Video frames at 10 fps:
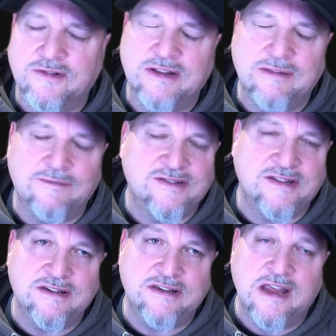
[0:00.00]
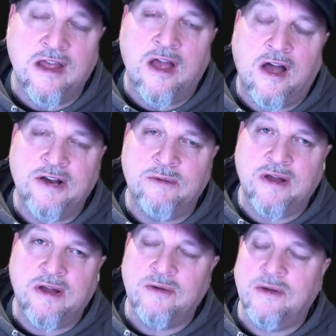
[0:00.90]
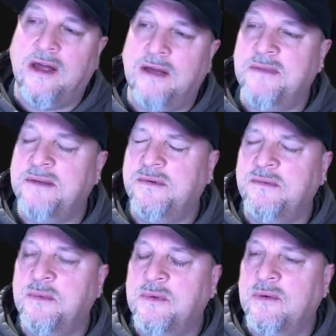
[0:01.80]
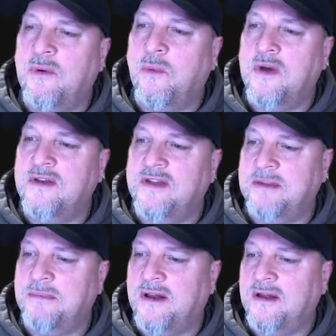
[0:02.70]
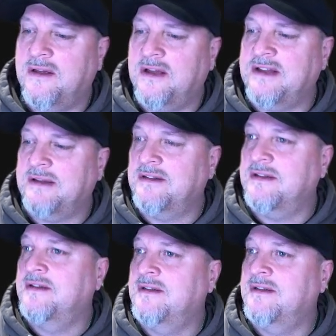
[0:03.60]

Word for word: in the vicinity. I don't know. Maybe we will one day, but I doubt it.